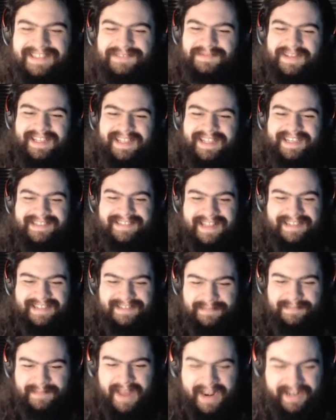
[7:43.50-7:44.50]
It really is like
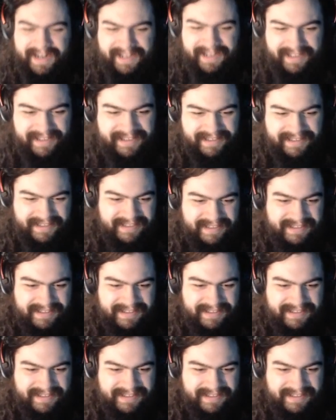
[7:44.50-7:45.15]
Subnautica. Iron.